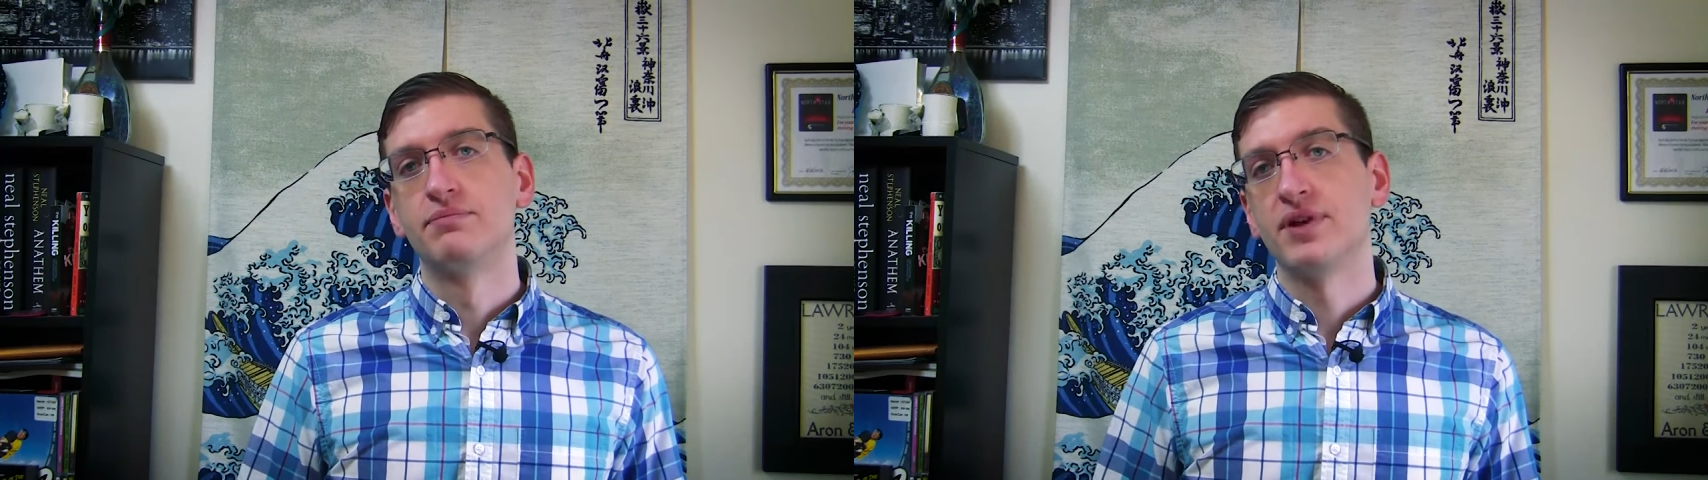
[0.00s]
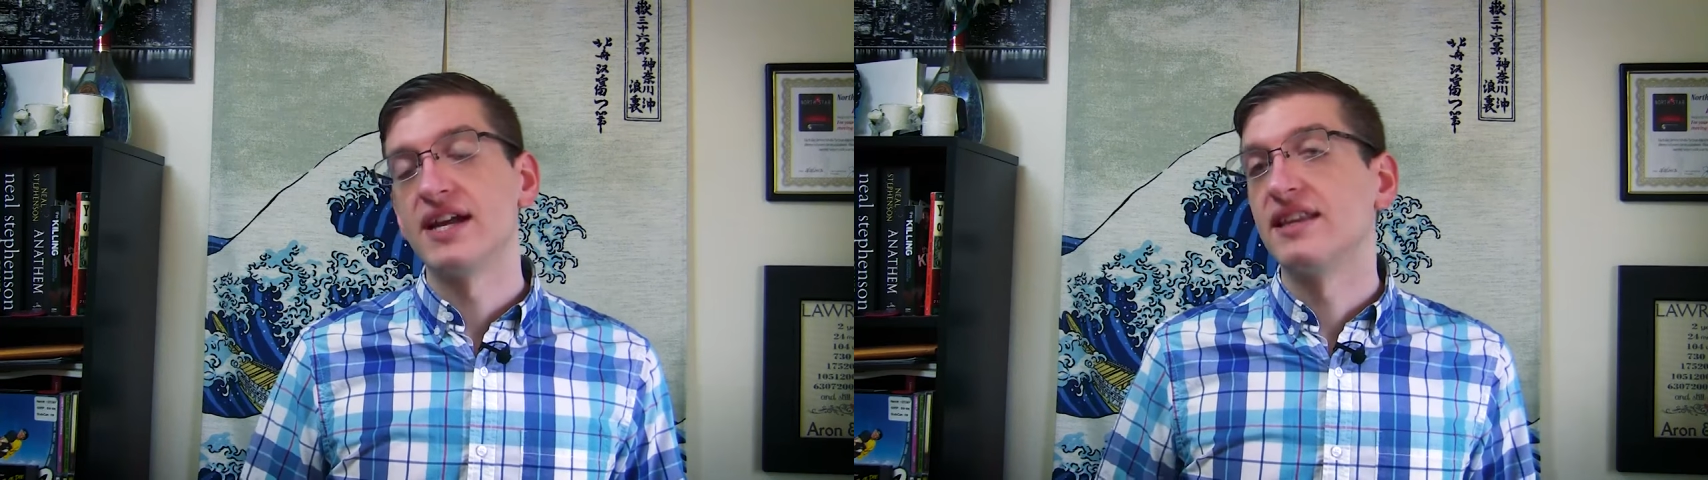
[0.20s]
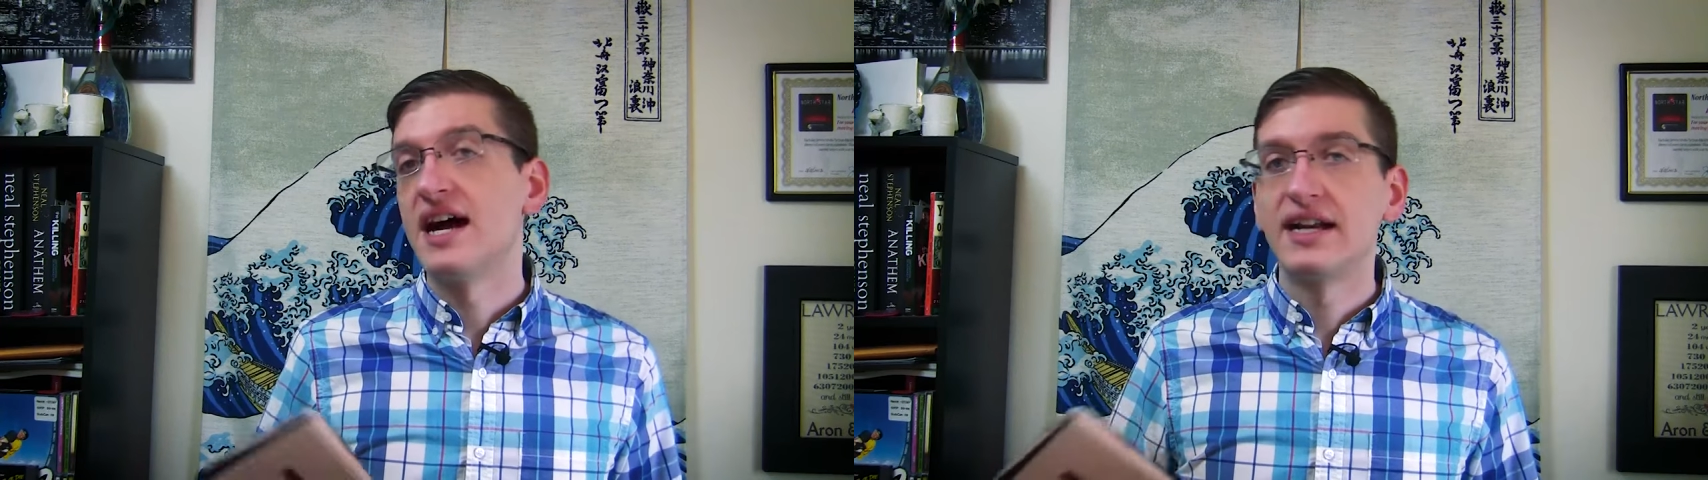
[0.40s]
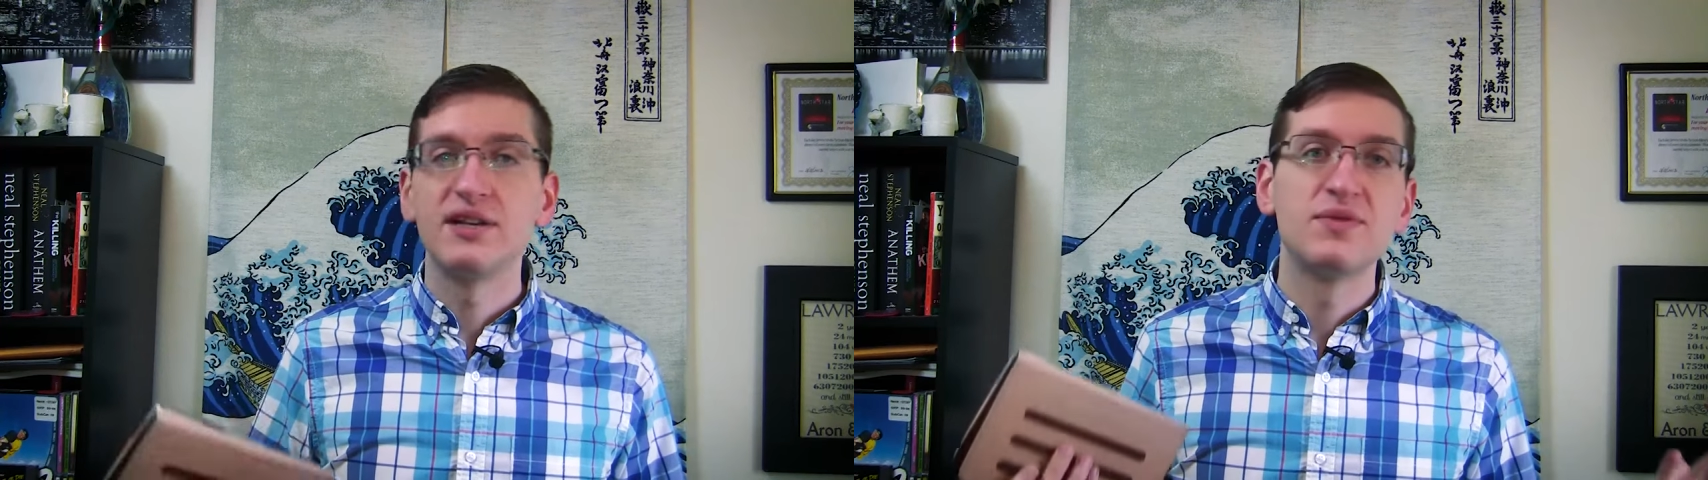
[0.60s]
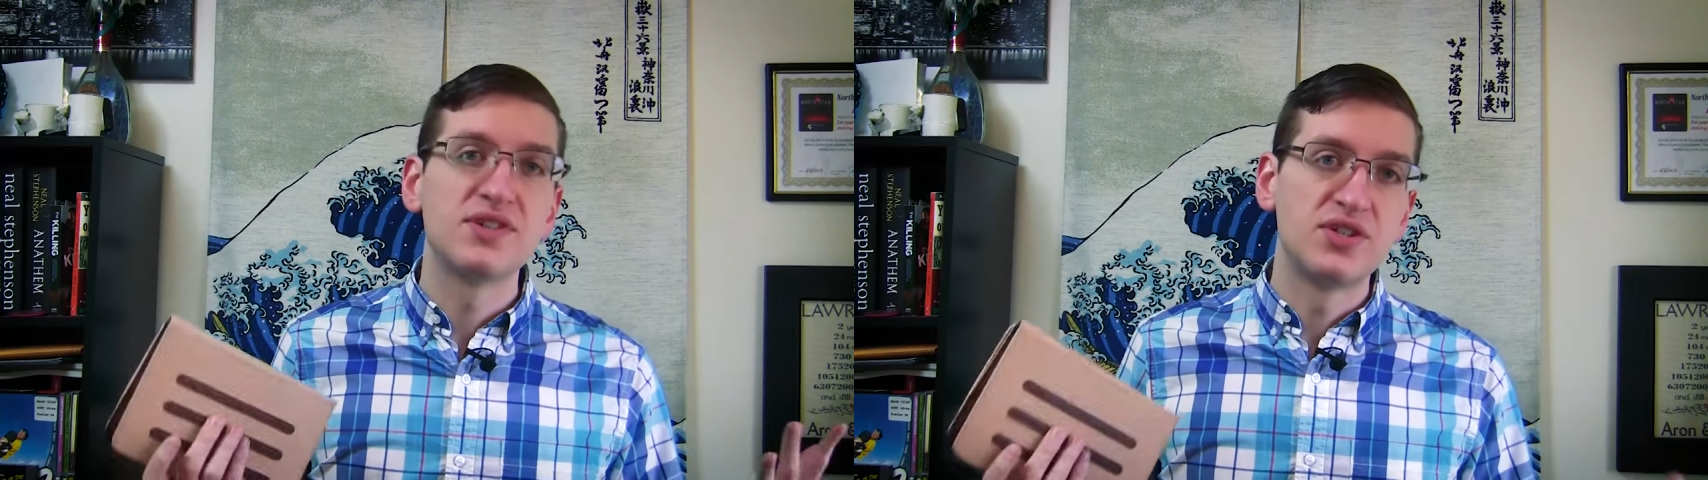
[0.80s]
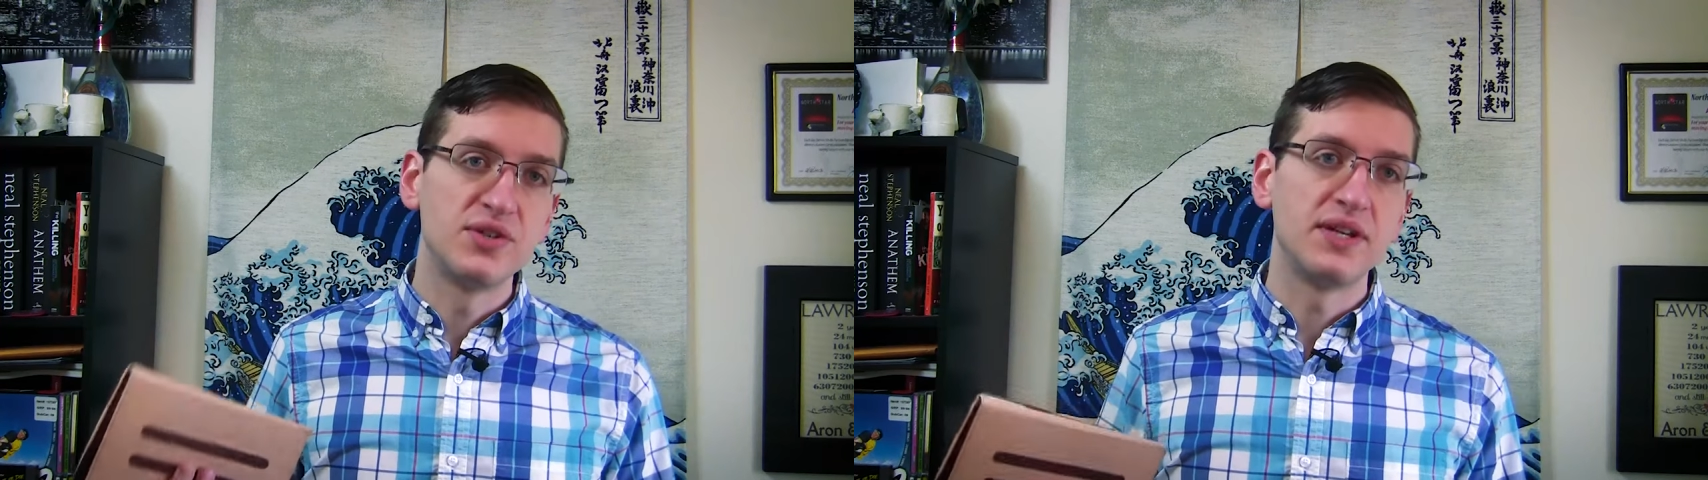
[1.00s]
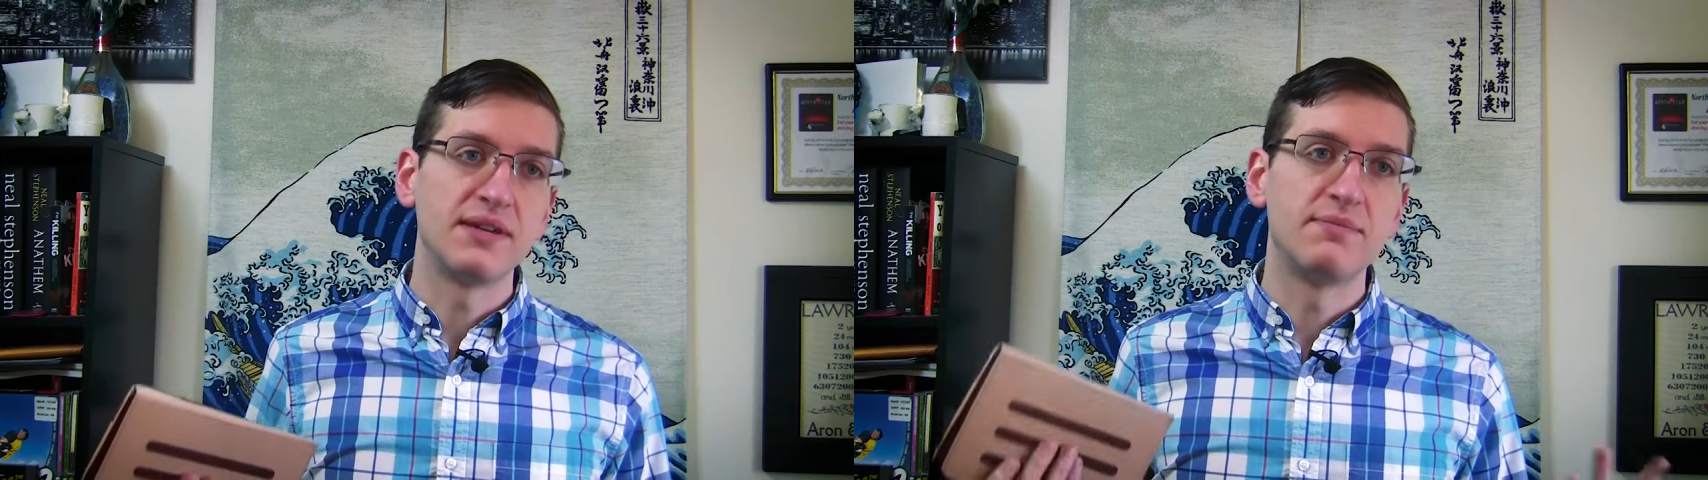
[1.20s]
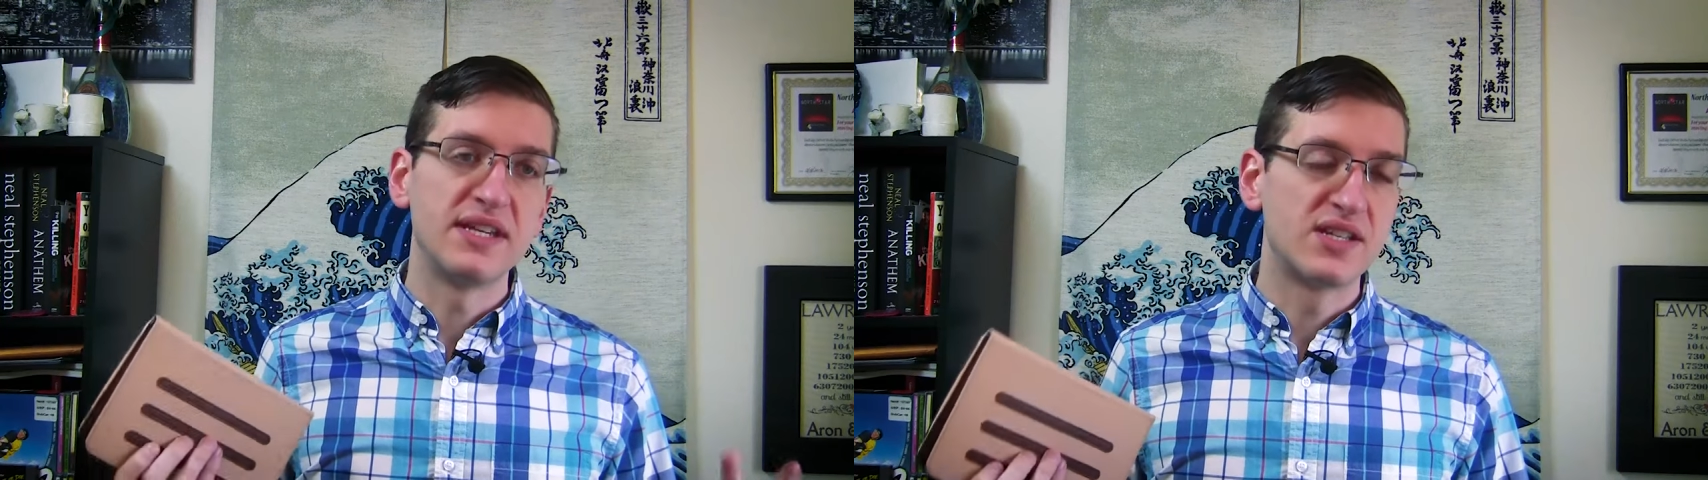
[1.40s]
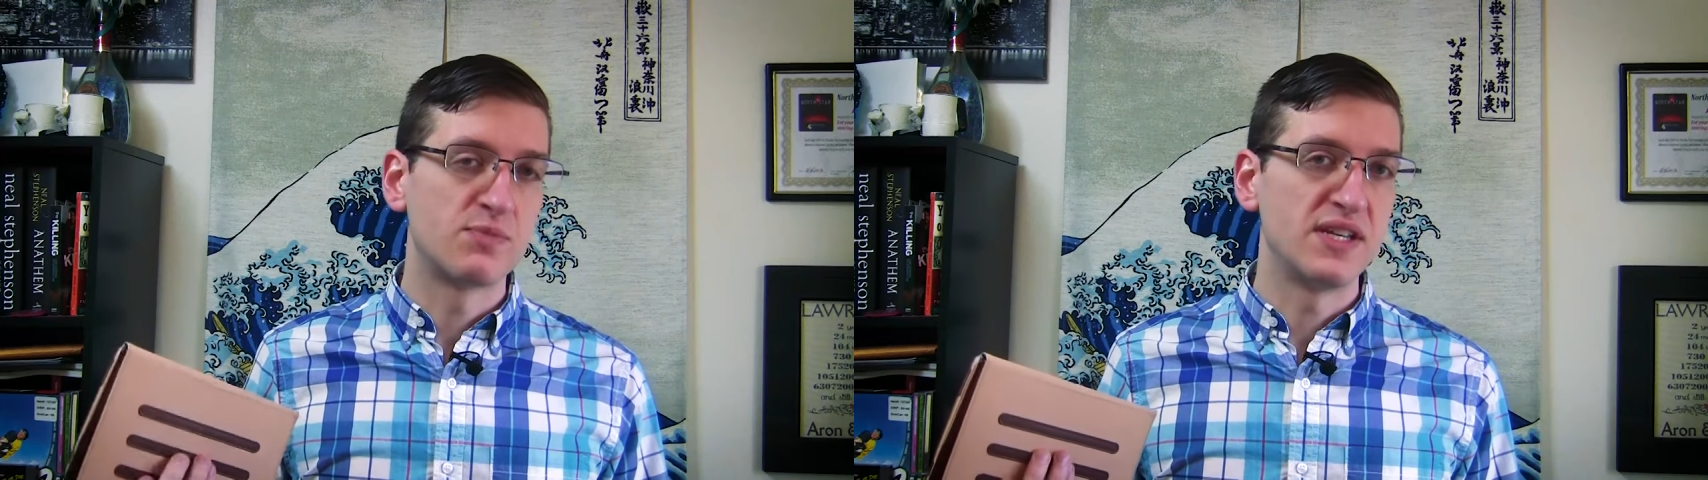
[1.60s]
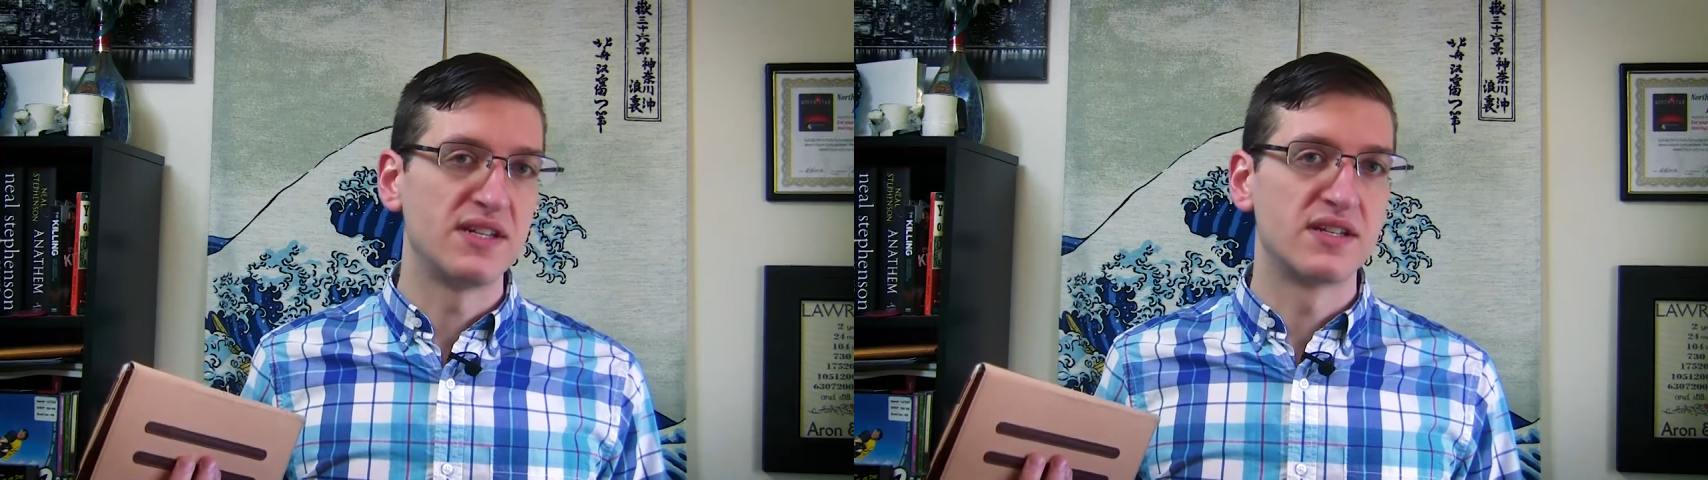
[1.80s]
Brian Lotti was doing big
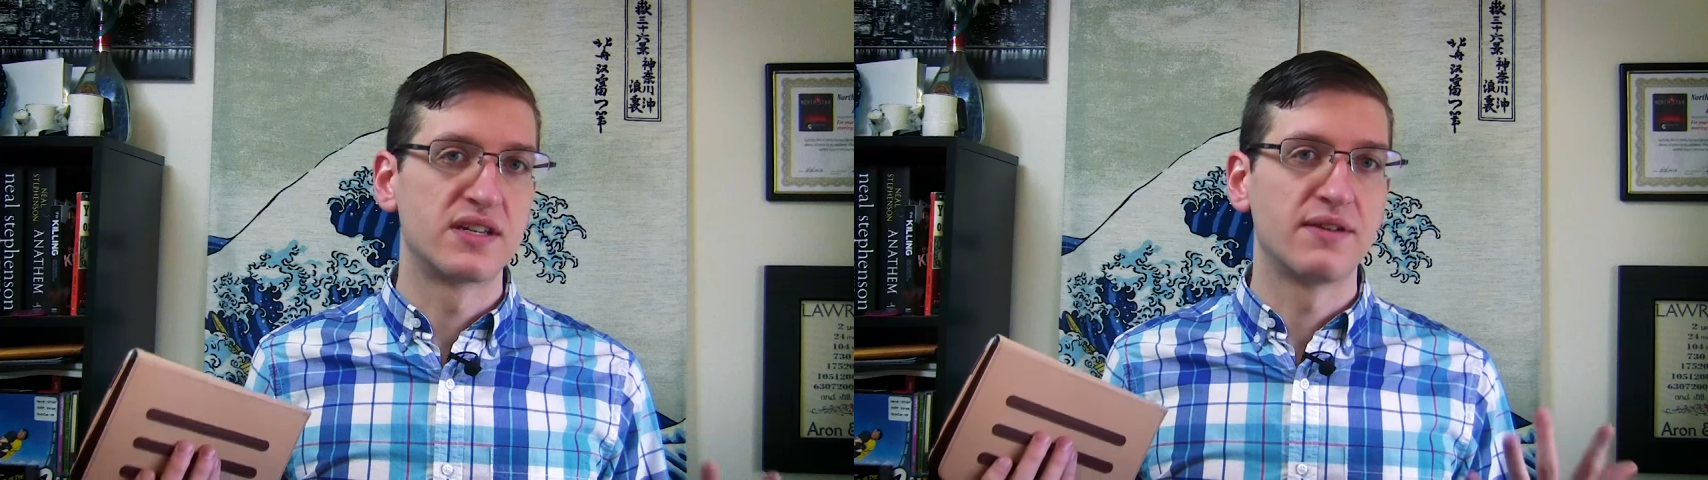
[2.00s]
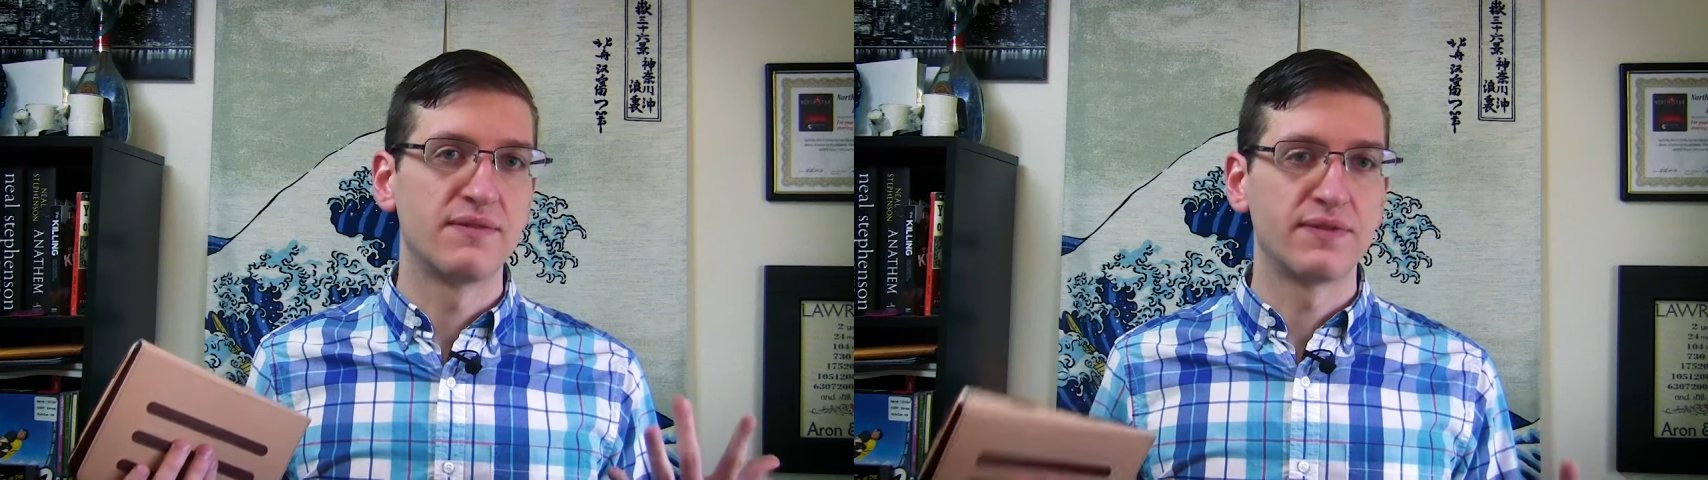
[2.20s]
spins